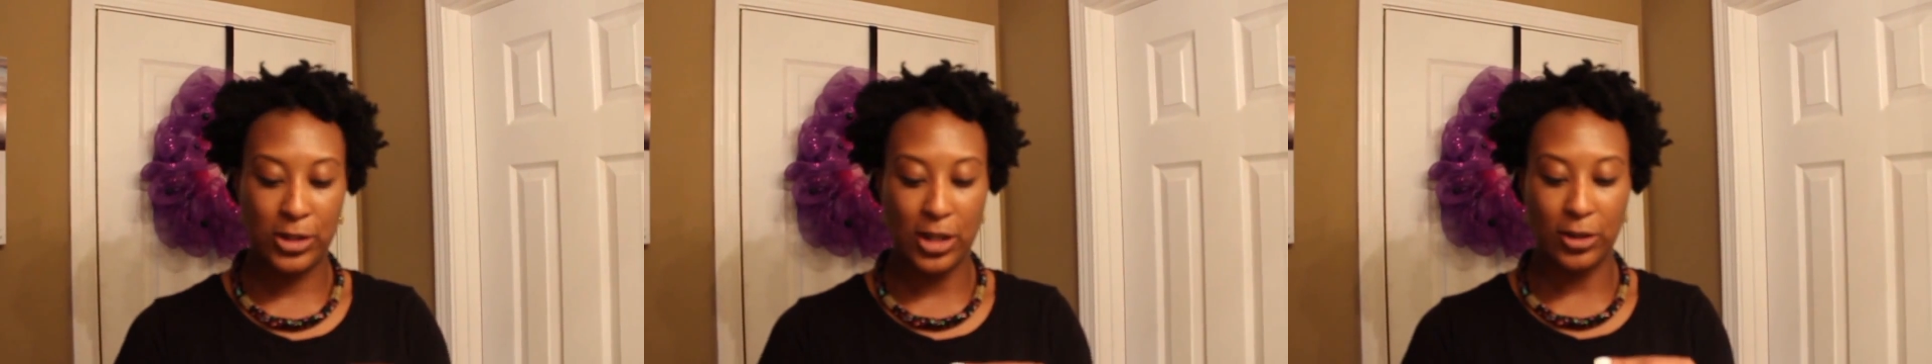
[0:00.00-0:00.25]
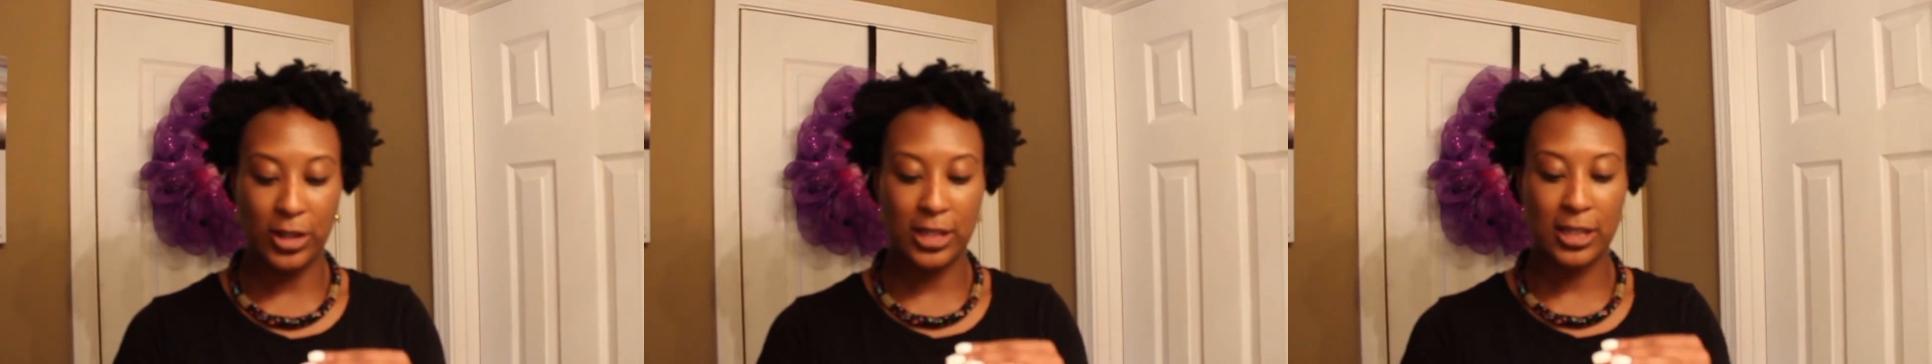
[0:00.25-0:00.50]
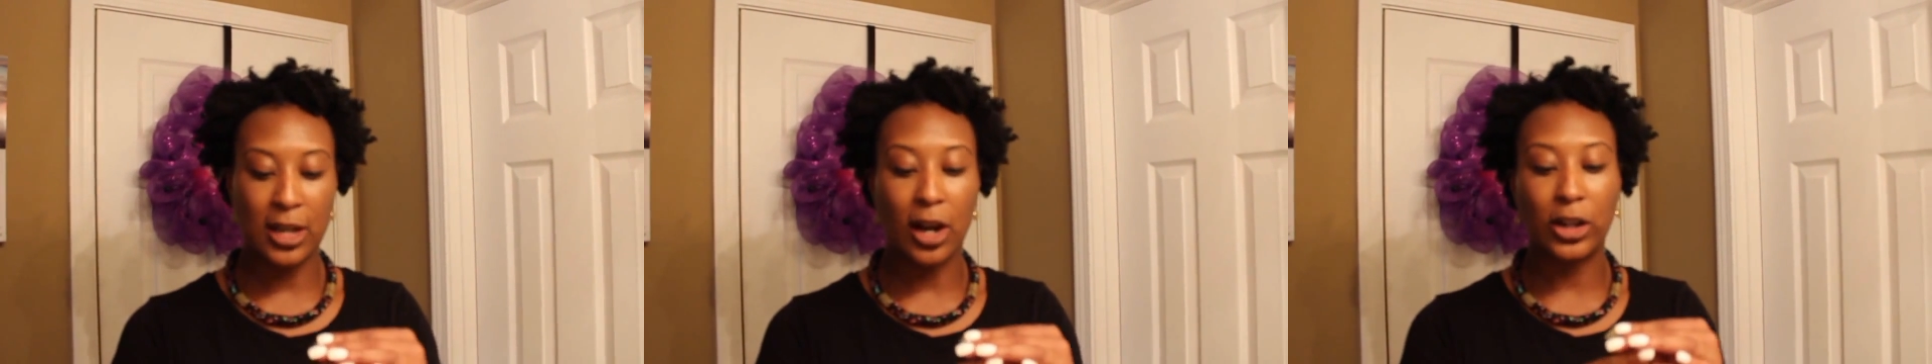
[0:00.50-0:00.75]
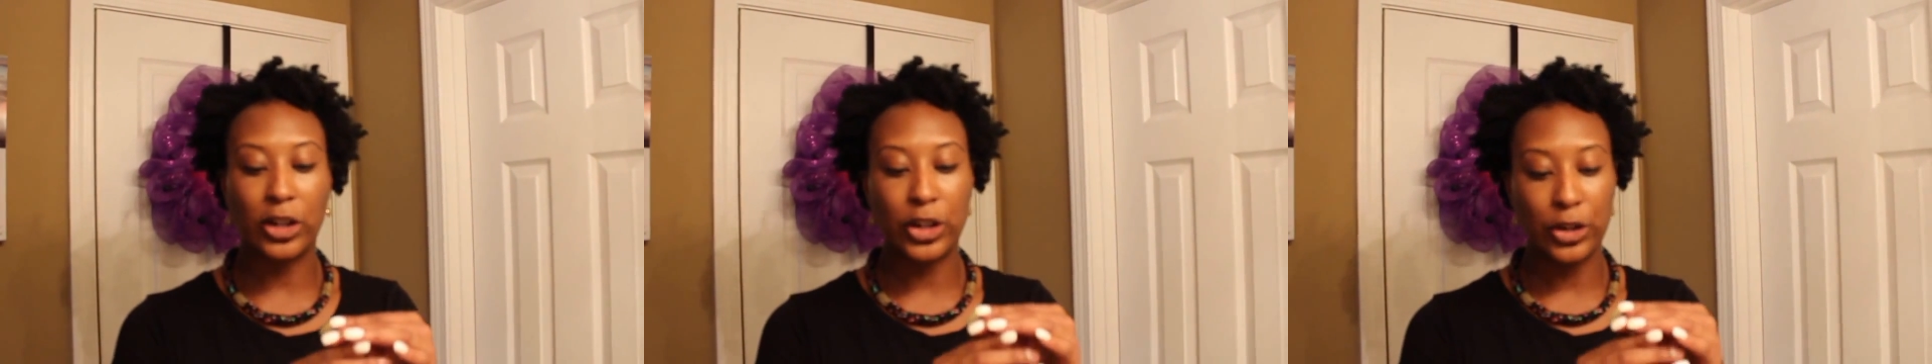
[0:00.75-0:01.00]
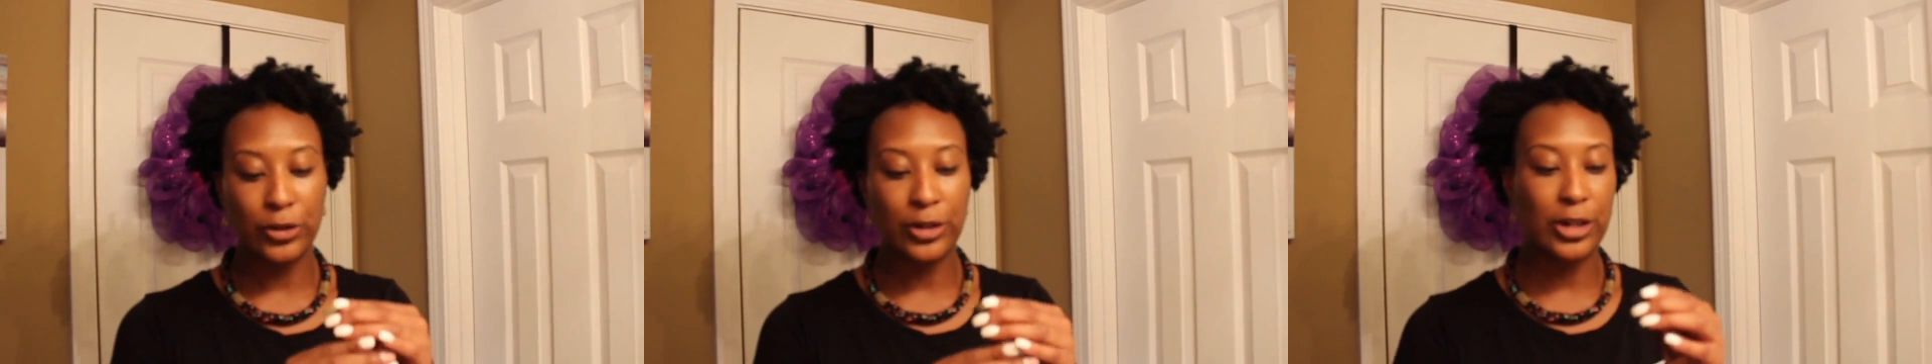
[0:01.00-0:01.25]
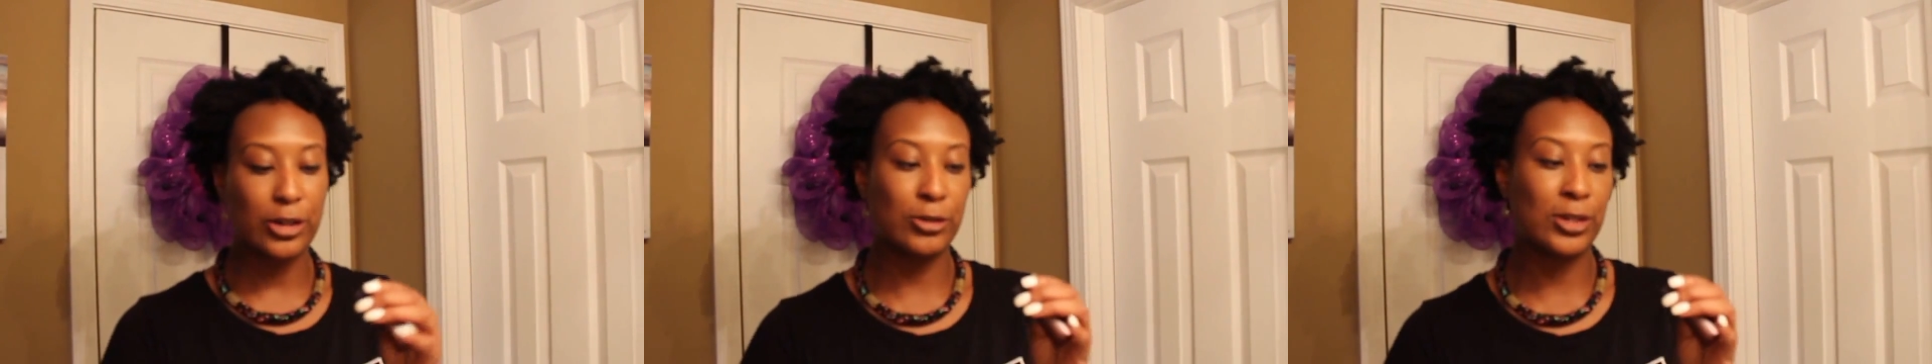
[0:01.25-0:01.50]
so this is called Nude
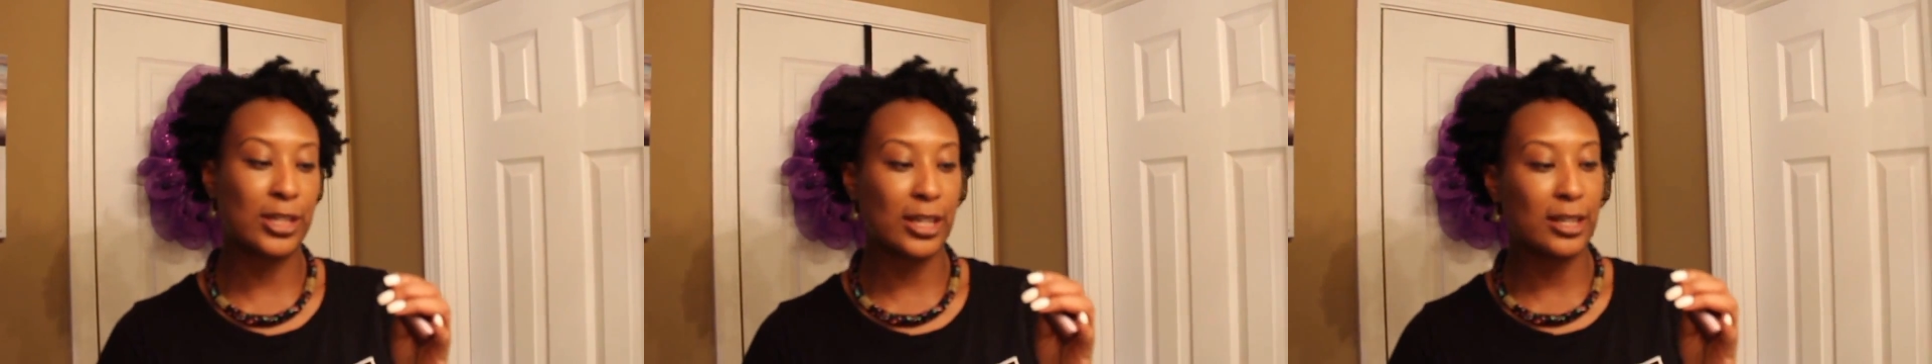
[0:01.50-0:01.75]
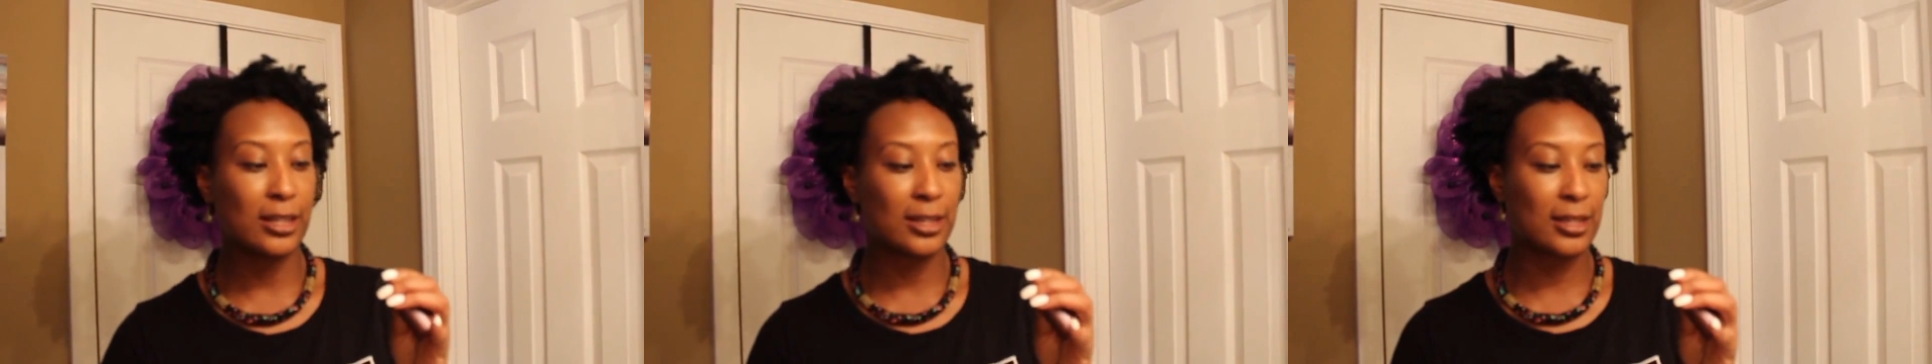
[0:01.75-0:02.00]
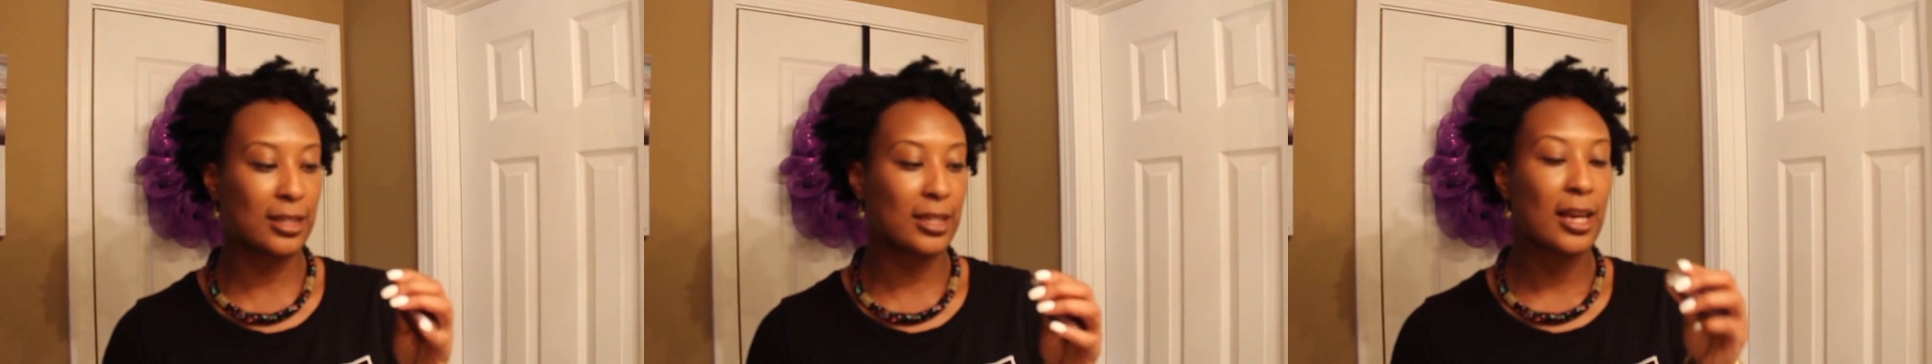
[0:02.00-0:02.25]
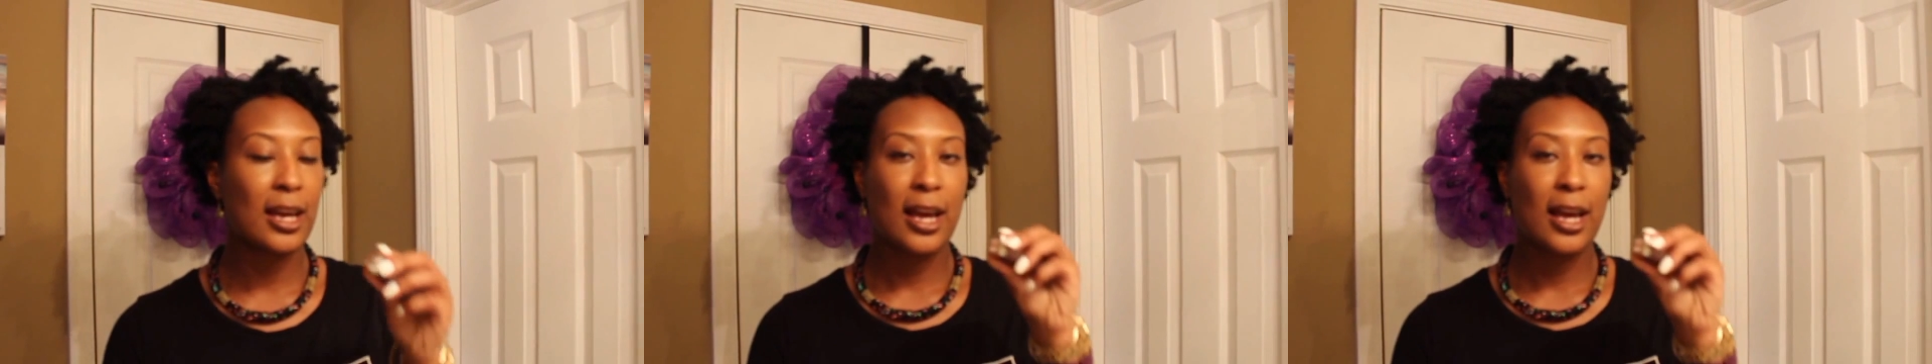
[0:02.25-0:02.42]
Nuance.